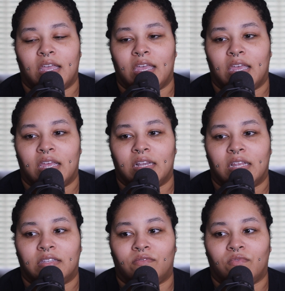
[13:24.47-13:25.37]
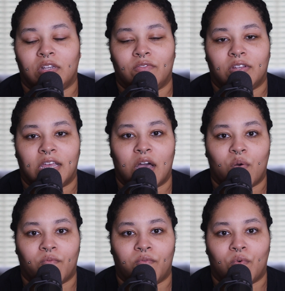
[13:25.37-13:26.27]
And it's really, really
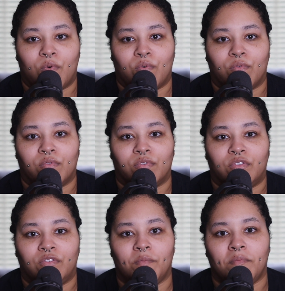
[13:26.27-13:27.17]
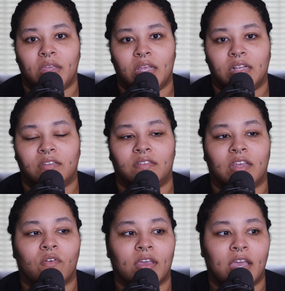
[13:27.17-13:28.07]
helpful to me to
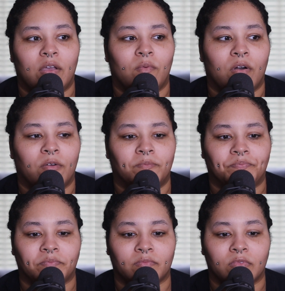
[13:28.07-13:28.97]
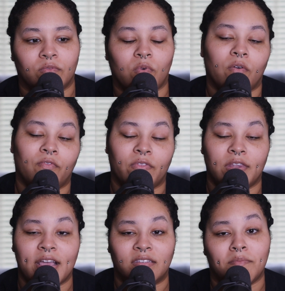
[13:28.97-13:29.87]
say, okay, well, for the
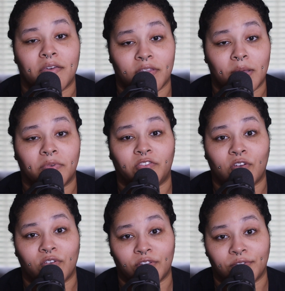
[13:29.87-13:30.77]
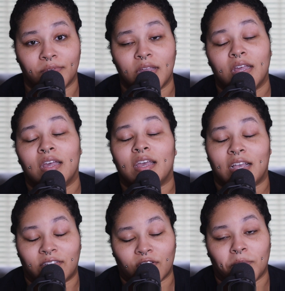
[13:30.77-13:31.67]
next method I'm going to show you,
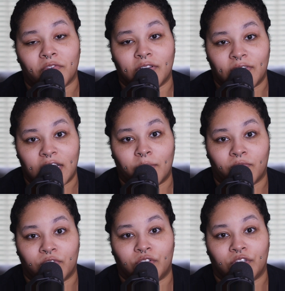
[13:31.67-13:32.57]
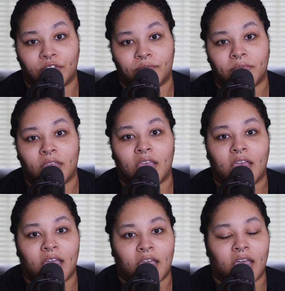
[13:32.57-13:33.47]
it's going to be really, really helpful to you.
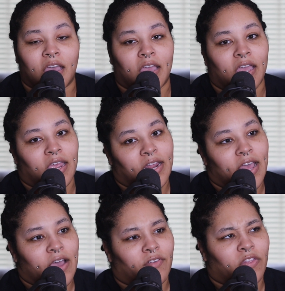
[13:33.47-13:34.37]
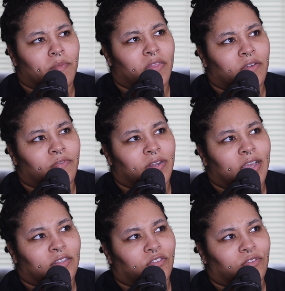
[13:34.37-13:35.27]
And I have another method for
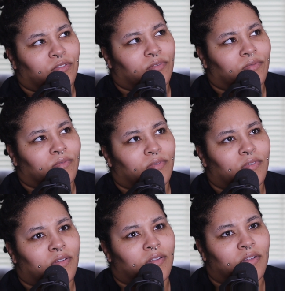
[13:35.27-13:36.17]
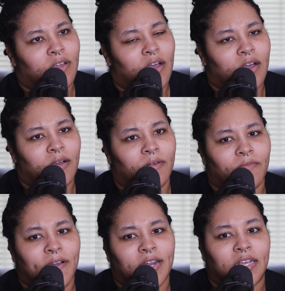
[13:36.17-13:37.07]
that too,
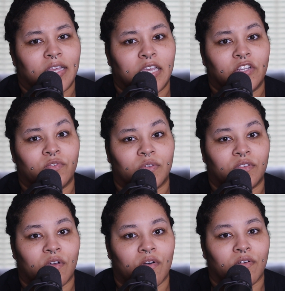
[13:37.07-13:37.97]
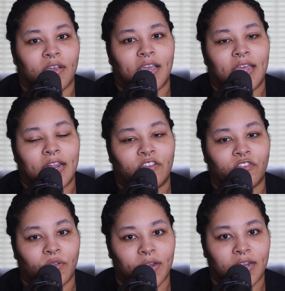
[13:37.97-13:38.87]
finding a key to a song, and I'll
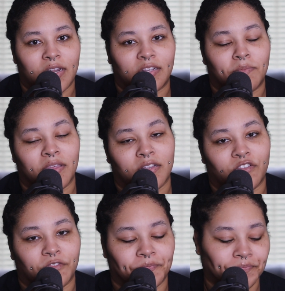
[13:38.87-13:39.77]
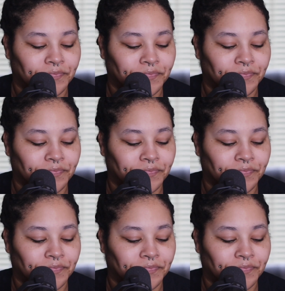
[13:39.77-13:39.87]
show you that in the next method too.